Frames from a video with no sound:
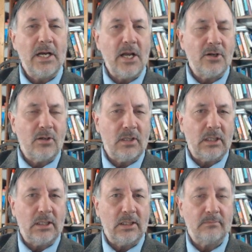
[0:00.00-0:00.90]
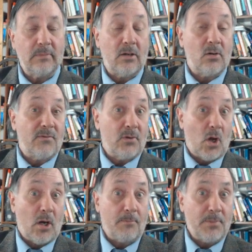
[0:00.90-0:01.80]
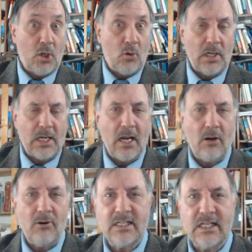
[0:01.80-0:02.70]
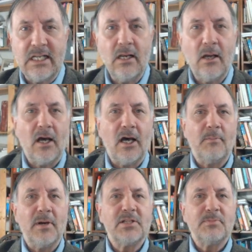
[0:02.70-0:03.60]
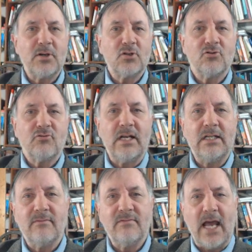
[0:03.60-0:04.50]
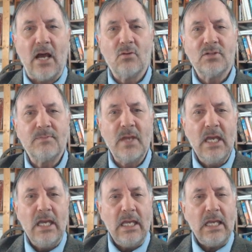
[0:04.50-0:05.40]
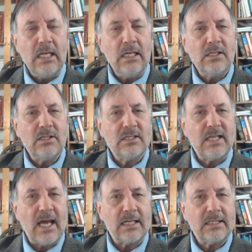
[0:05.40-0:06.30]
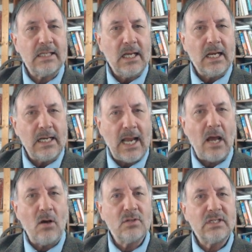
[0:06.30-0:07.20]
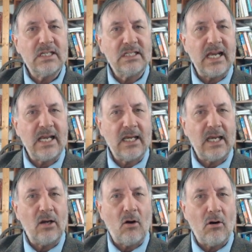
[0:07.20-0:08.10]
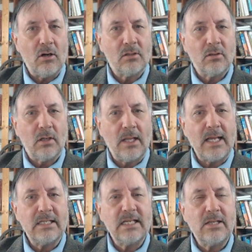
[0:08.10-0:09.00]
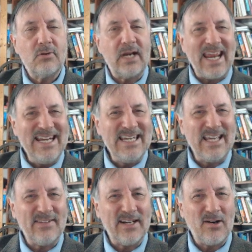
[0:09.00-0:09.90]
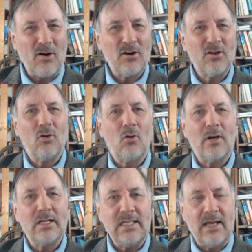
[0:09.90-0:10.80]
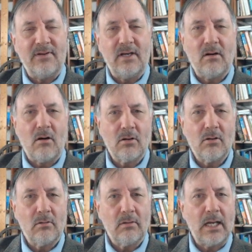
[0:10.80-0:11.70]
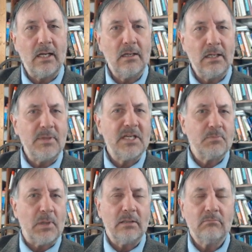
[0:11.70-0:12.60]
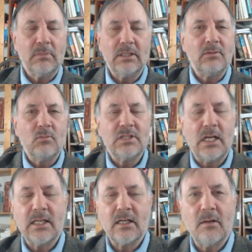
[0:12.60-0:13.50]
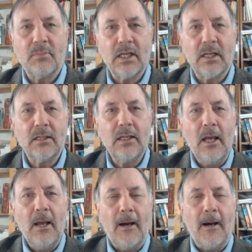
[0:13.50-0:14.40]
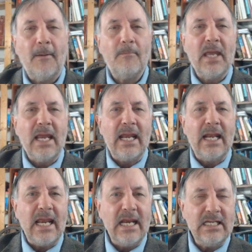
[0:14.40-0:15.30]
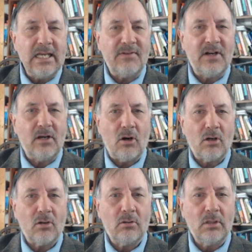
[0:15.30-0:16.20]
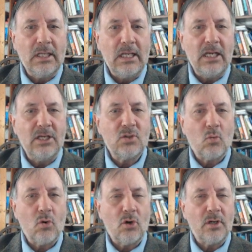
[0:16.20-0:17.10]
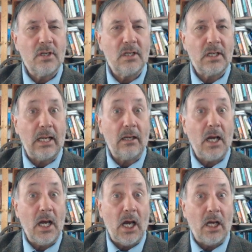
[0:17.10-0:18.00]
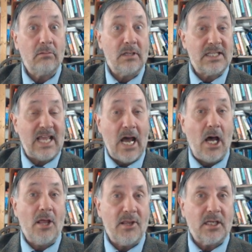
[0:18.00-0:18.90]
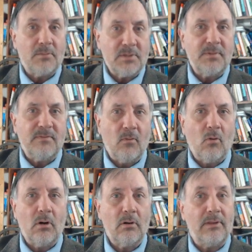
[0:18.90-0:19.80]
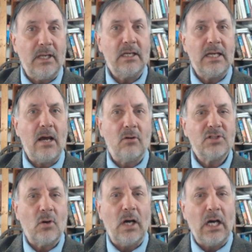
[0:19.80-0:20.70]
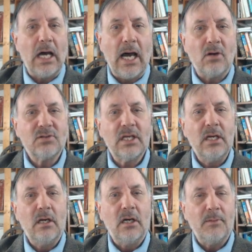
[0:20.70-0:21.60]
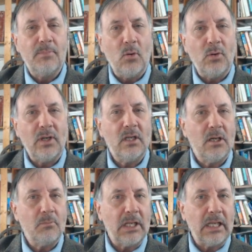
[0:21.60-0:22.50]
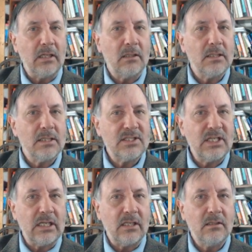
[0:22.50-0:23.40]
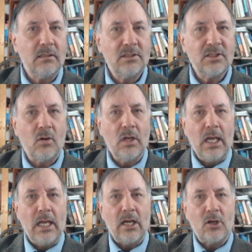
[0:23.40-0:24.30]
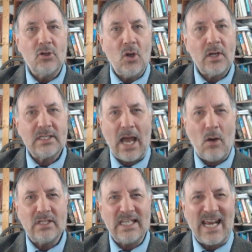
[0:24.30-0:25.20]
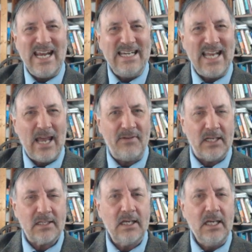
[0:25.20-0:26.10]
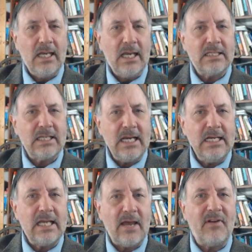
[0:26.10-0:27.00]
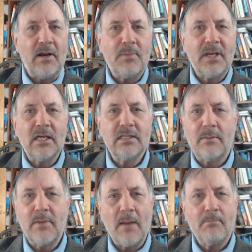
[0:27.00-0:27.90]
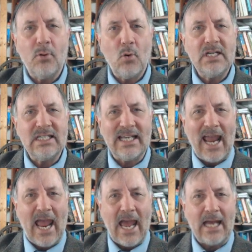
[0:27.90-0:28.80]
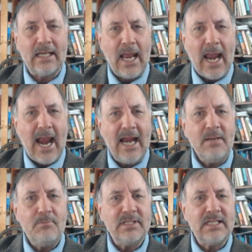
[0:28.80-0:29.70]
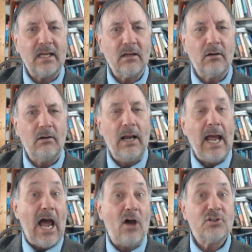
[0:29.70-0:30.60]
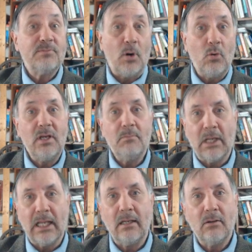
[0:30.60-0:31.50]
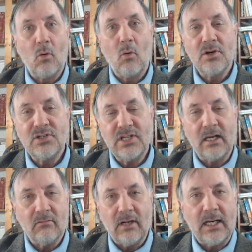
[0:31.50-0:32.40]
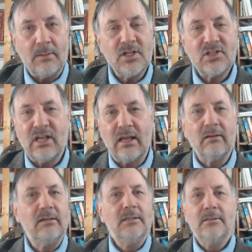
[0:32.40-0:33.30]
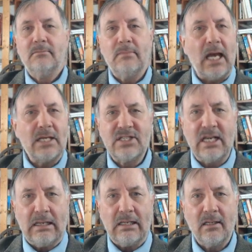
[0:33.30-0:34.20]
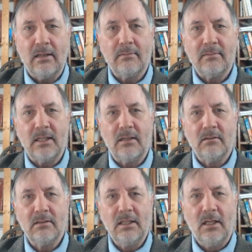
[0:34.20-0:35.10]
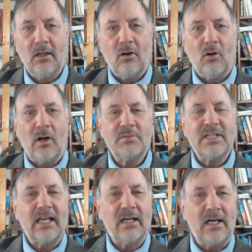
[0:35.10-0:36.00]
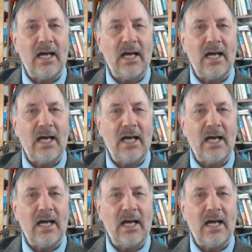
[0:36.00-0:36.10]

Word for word: Another, uh, I don't know if you'd call it peculiarity, uh, but special trait of nouns is that nouns can take an article, and that's either an indefinite article or a definite article. And let me explain. It was not that complicated. Um, an indefinite article is a word like a. Ah. It's the a ah that comes before the noun. So a house, a pony, a plane, a city. So now you notice how it's indefinite. It's indefinite because I'm not pointing at any particular house, pony, plane, or city, right? I'm just saying a city, you know, or I'm saying